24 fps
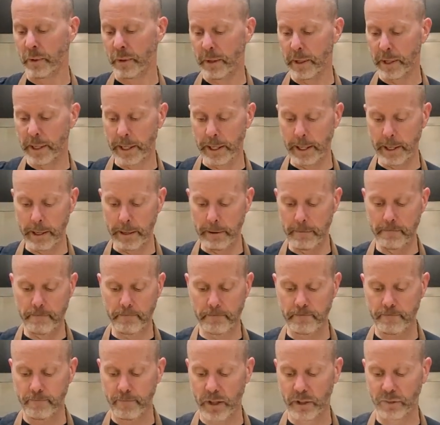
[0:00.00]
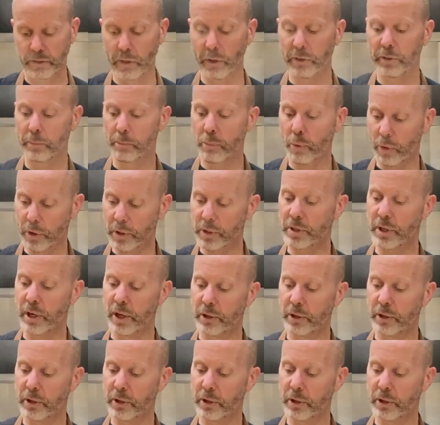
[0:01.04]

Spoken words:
So it's important to